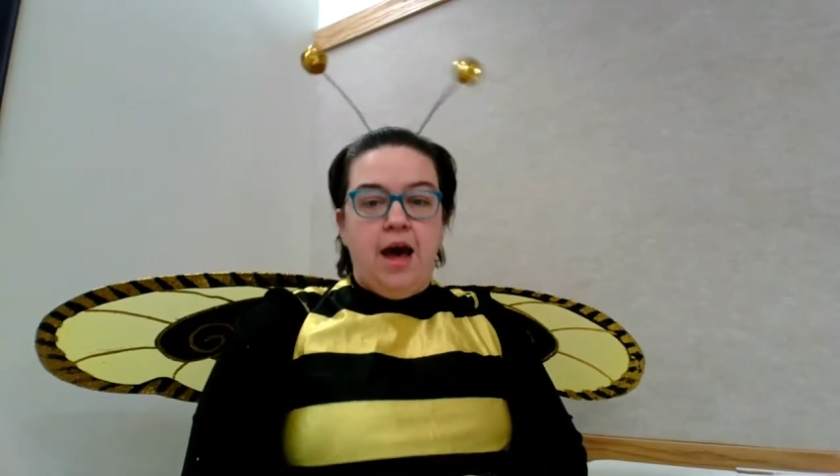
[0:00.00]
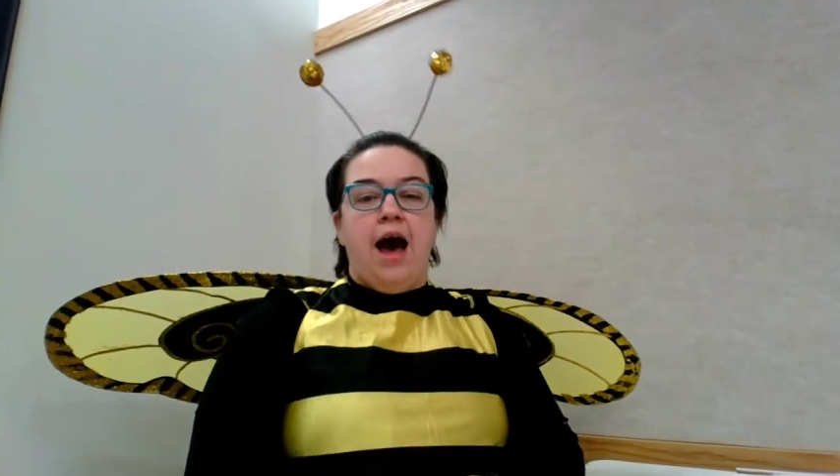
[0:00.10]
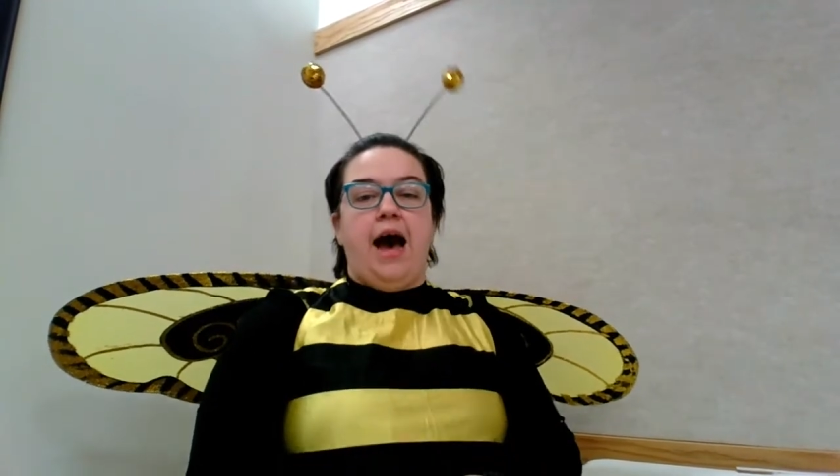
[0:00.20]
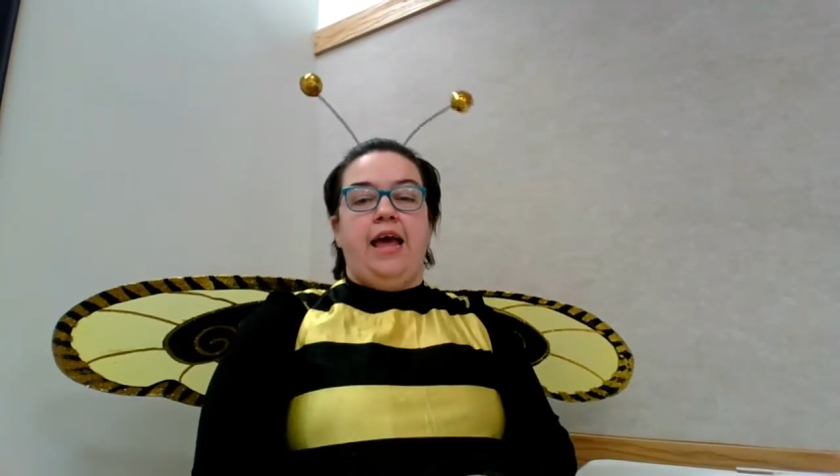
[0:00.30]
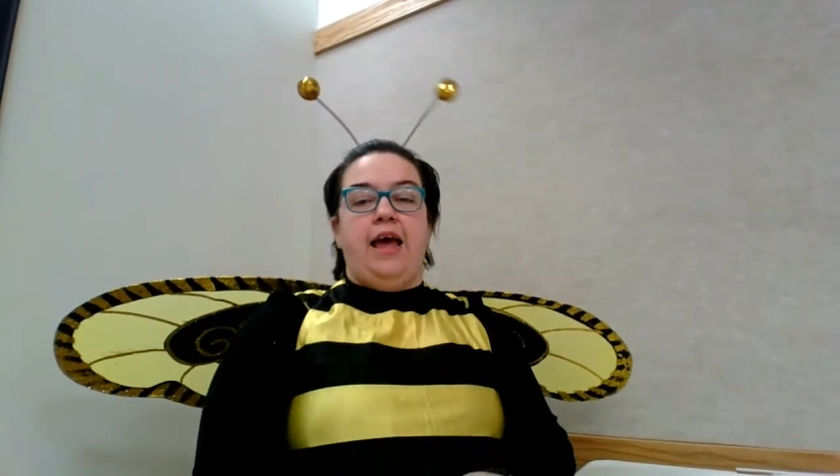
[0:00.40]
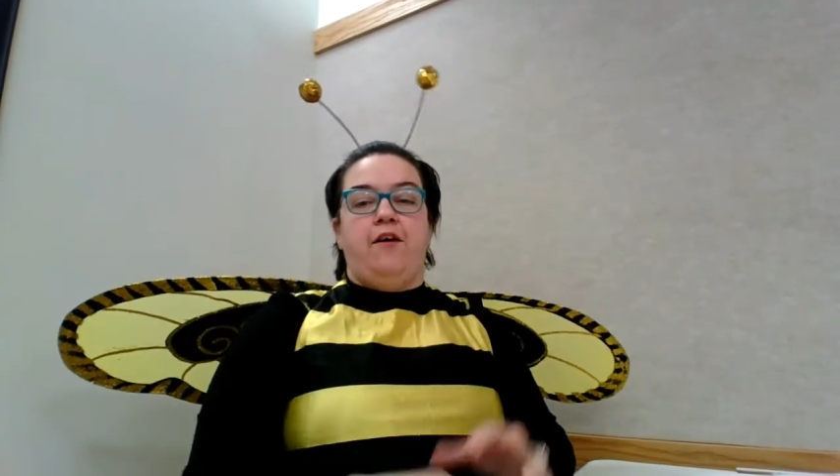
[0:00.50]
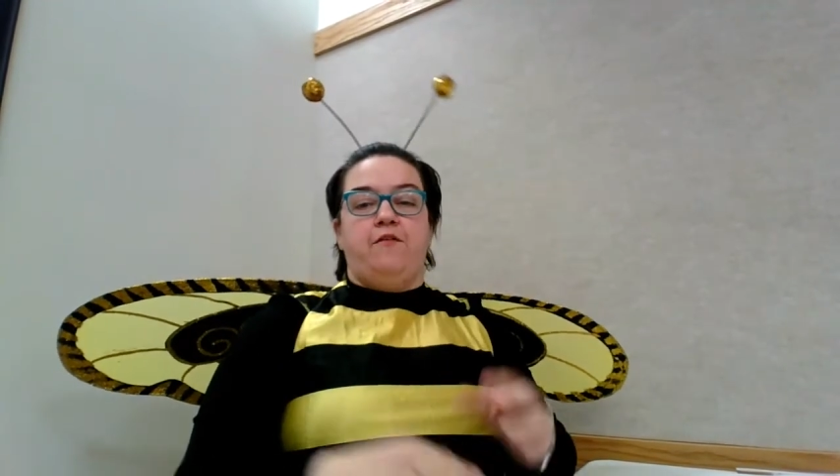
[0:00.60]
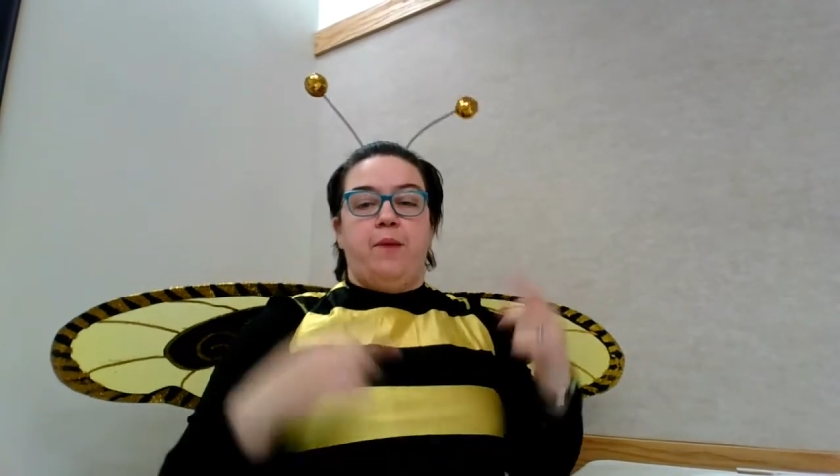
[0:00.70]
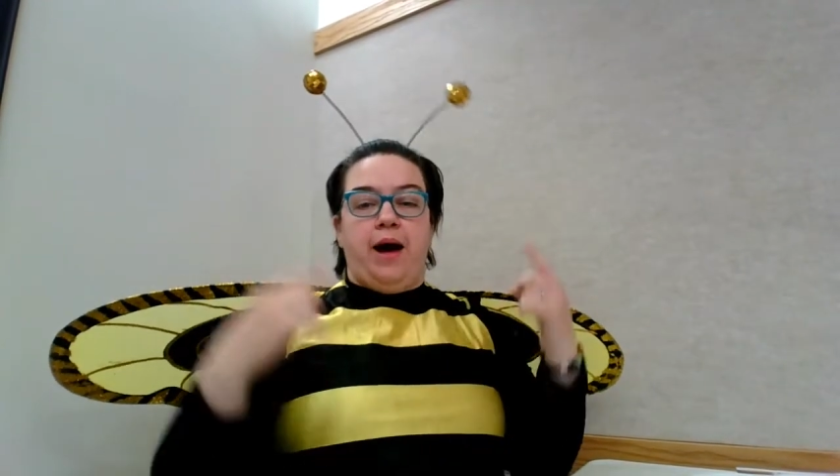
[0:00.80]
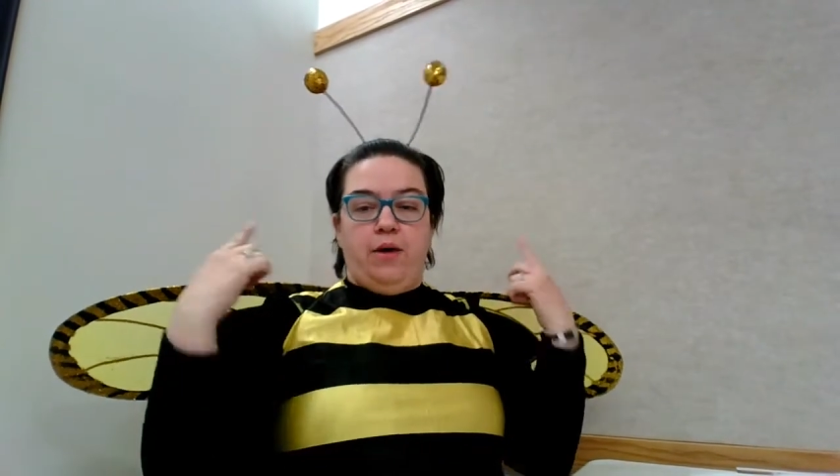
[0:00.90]
I have
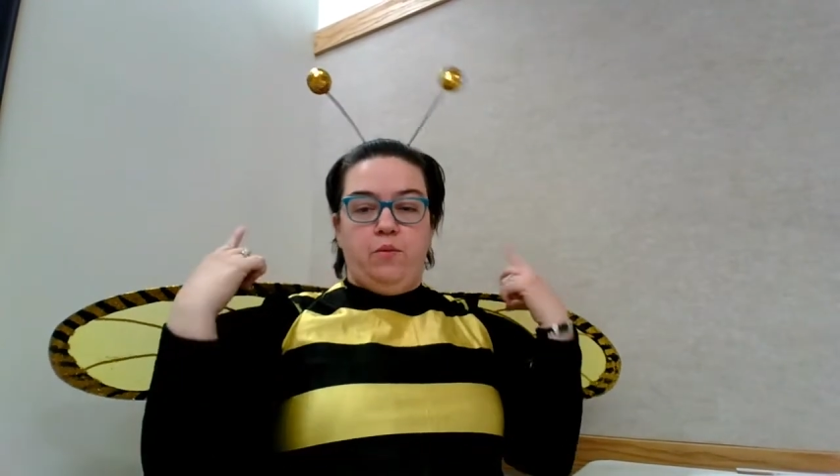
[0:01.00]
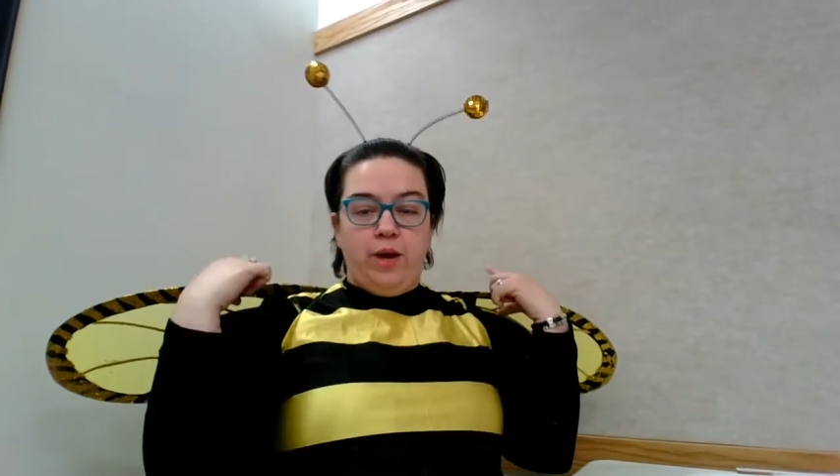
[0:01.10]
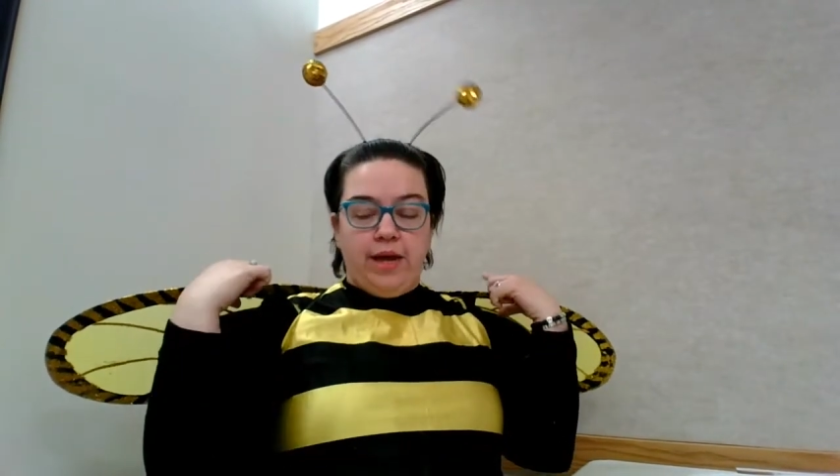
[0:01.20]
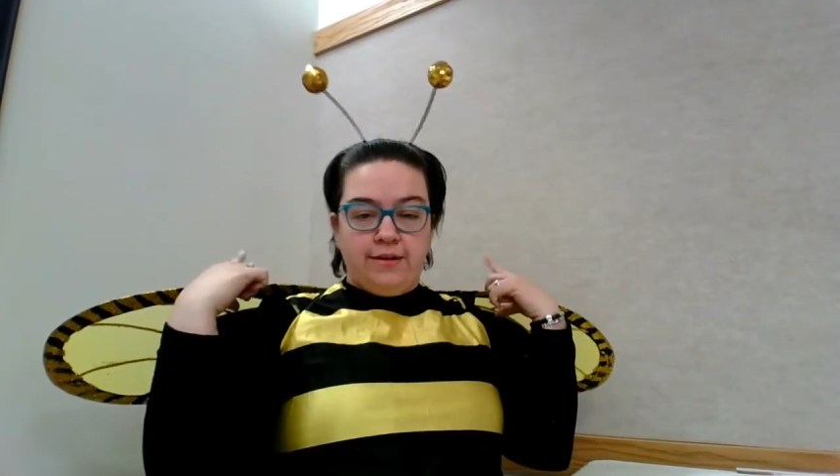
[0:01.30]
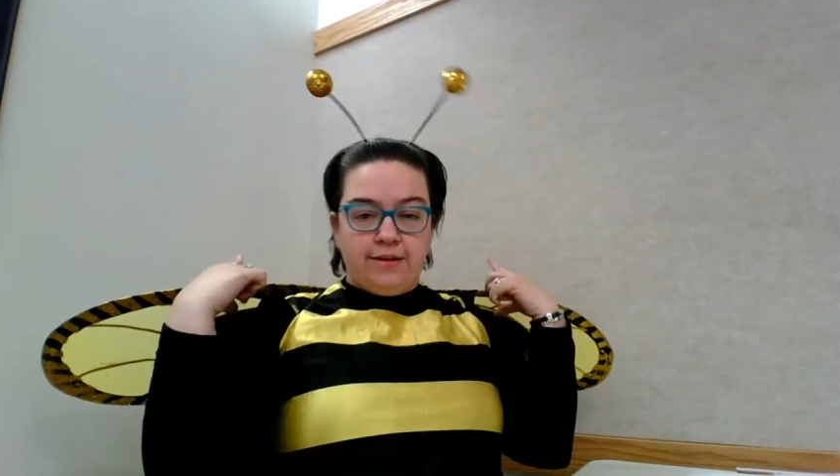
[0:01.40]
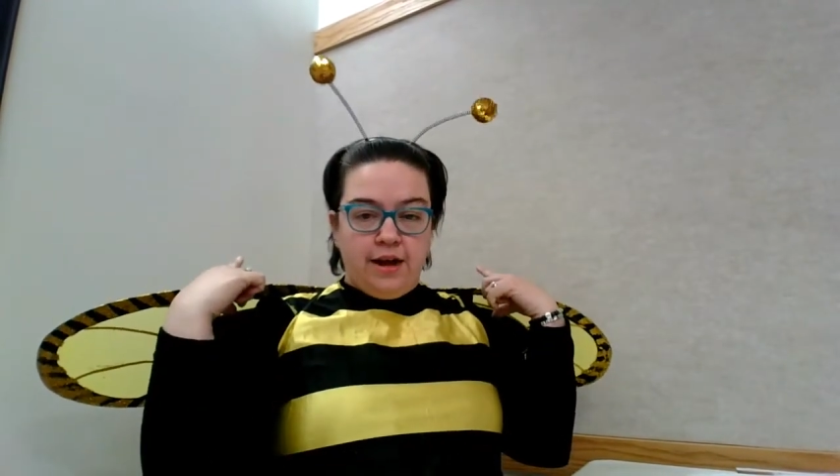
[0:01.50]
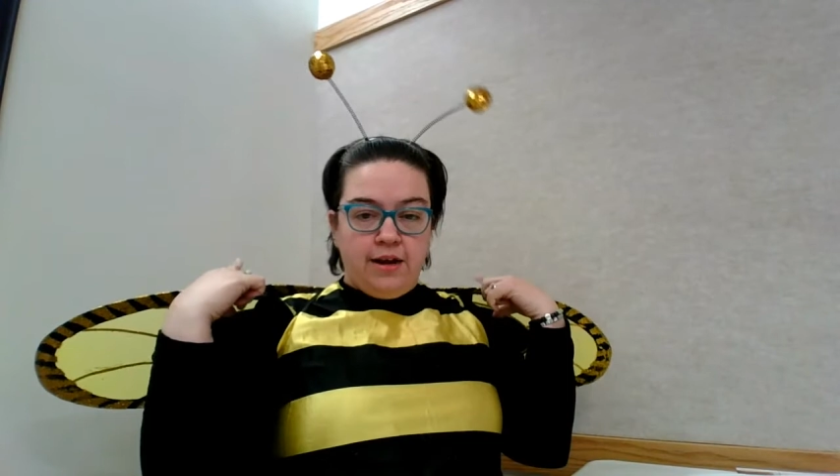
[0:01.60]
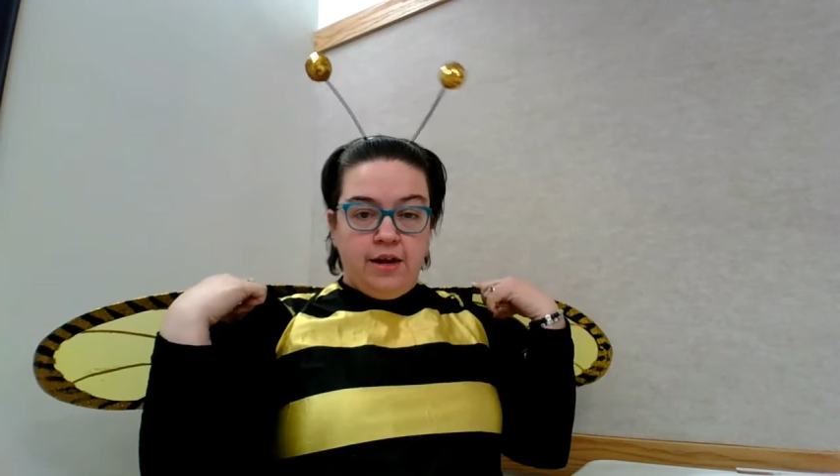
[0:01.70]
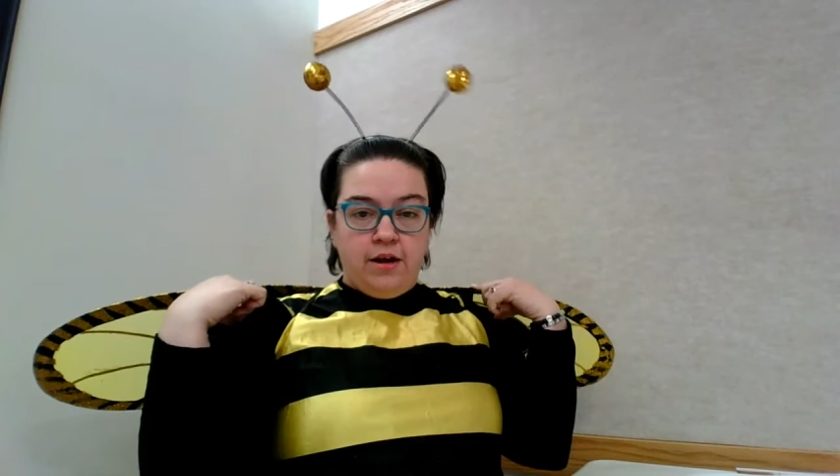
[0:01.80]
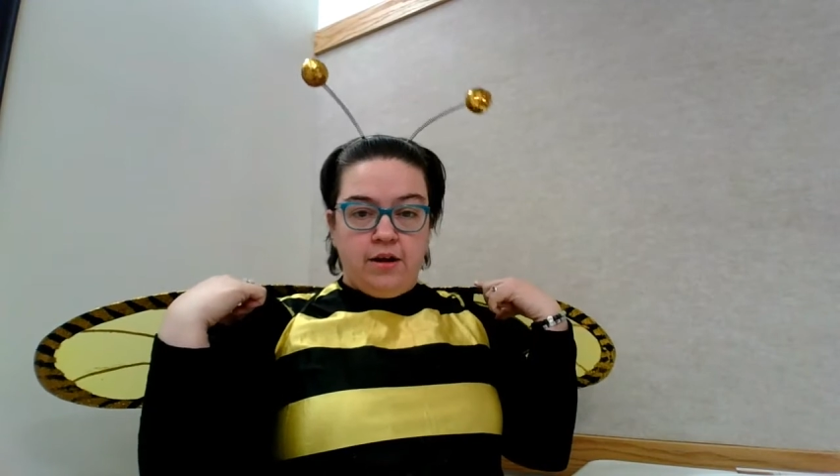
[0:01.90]
my wings on
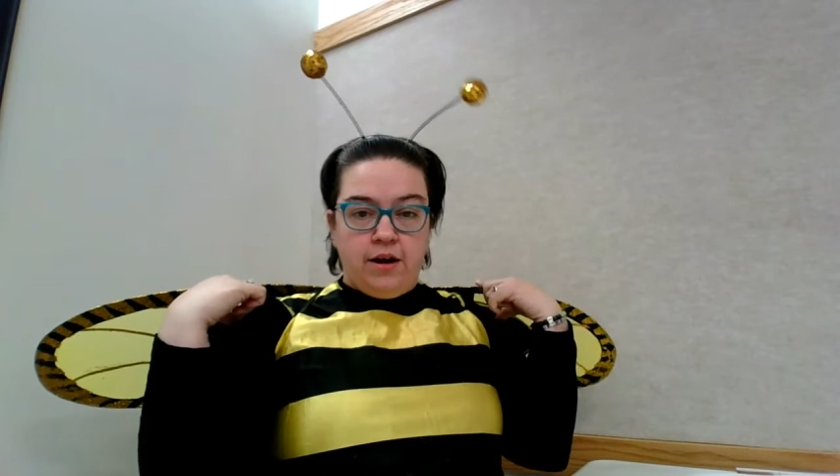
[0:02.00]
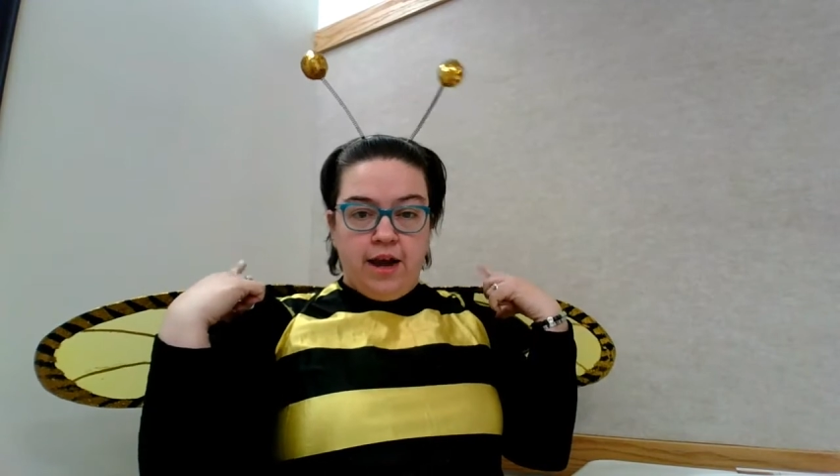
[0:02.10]
here,